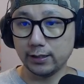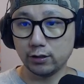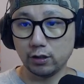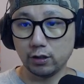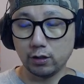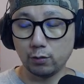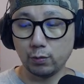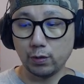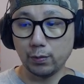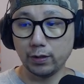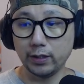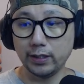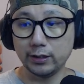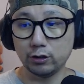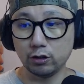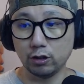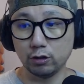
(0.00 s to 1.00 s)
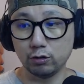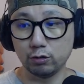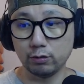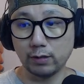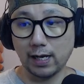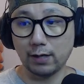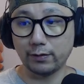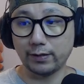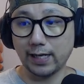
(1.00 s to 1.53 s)
So we want to install to
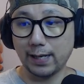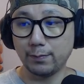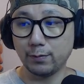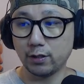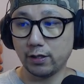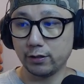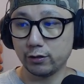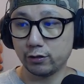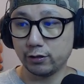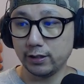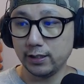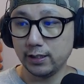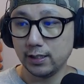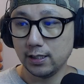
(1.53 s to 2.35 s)
our game directory.